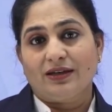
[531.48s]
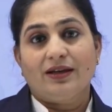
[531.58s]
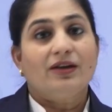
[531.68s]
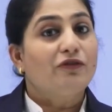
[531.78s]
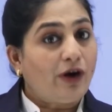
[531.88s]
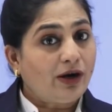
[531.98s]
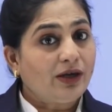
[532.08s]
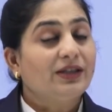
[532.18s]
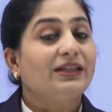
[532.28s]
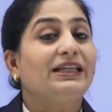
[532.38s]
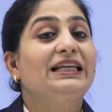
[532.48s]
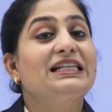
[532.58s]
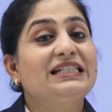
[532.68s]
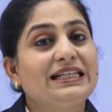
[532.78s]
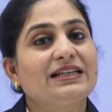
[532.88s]
for
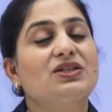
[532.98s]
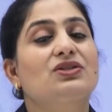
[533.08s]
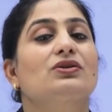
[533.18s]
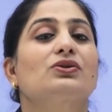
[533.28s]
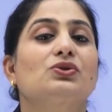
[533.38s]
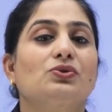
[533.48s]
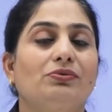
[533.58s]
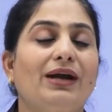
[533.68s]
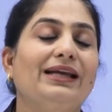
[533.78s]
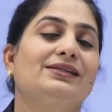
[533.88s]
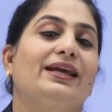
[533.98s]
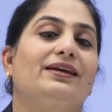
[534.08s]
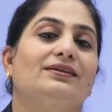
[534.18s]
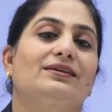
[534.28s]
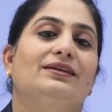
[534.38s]
easiest to writing.
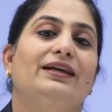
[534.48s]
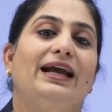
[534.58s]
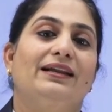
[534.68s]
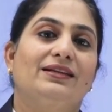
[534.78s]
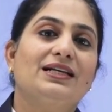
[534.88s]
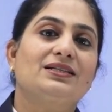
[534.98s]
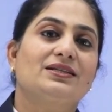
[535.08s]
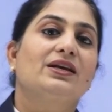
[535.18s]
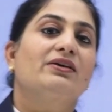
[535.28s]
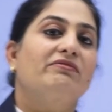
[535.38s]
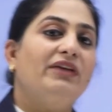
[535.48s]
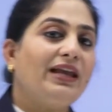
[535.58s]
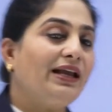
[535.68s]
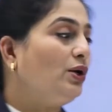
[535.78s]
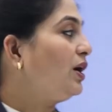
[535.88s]
And thus we
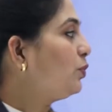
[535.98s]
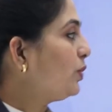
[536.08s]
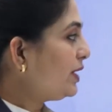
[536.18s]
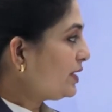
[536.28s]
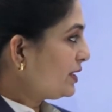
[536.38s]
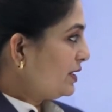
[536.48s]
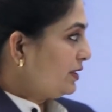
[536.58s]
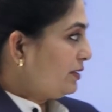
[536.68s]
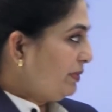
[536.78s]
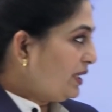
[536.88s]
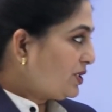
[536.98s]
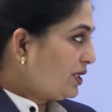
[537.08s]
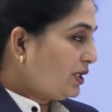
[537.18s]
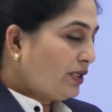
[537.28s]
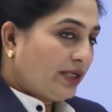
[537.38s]
can convert the
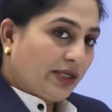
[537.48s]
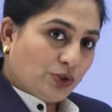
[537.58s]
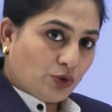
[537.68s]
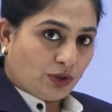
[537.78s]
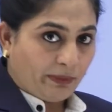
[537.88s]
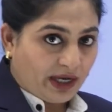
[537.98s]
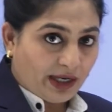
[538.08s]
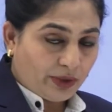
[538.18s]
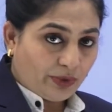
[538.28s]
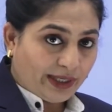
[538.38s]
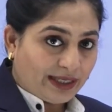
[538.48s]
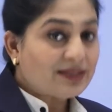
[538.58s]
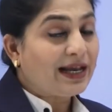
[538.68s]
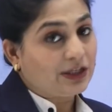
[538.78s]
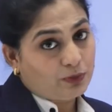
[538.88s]
meter into the bigger units
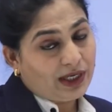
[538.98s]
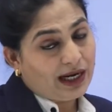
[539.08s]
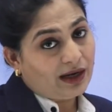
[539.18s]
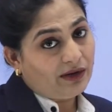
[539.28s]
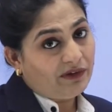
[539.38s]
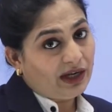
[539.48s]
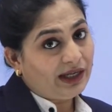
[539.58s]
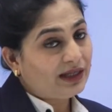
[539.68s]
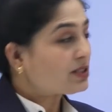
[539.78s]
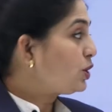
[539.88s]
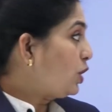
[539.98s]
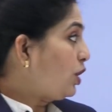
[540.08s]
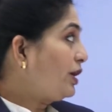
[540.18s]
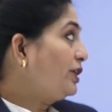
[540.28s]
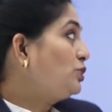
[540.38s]
as per our convenience
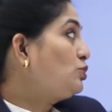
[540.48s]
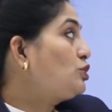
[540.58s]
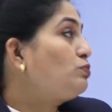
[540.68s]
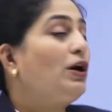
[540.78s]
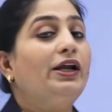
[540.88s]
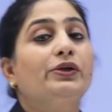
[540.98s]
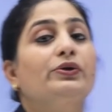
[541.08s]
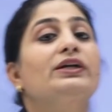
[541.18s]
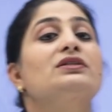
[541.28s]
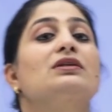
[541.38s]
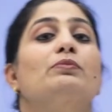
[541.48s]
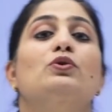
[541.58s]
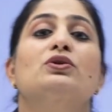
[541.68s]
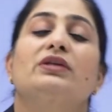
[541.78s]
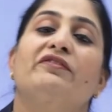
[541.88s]
or into smaller units.
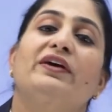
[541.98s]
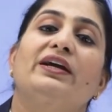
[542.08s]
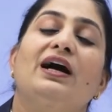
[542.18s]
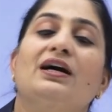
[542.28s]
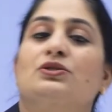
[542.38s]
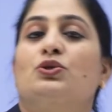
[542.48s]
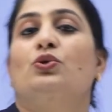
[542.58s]
Suppose if I ask you